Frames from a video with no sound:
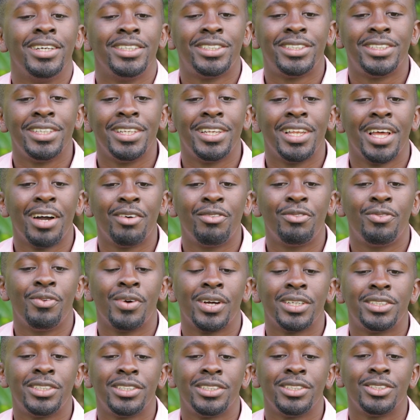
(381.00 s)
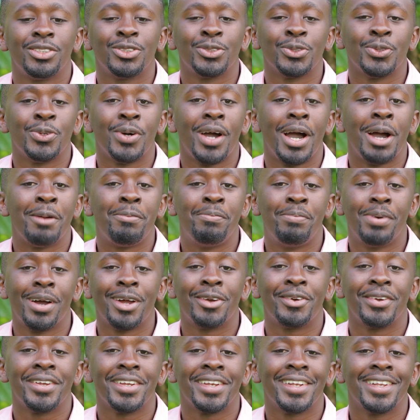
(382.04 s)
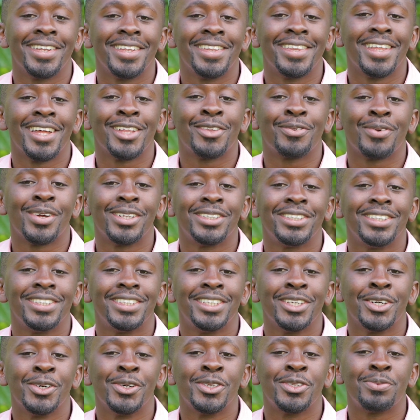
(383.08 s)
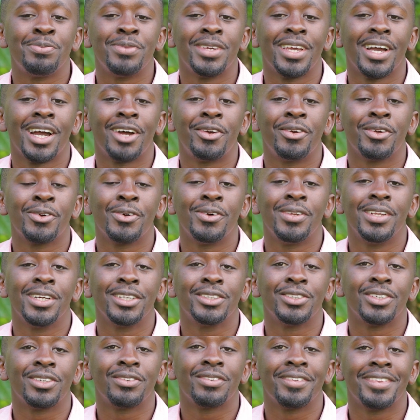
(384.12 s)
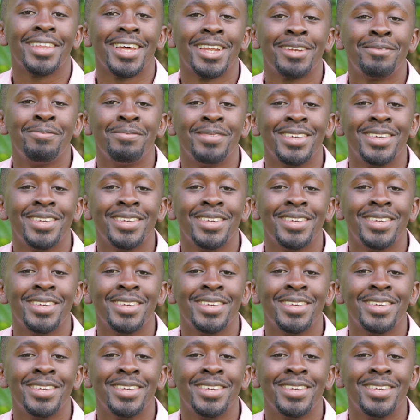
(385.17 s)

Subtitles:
She loved what she saw, apparently. That's what she tells me, her recollection from that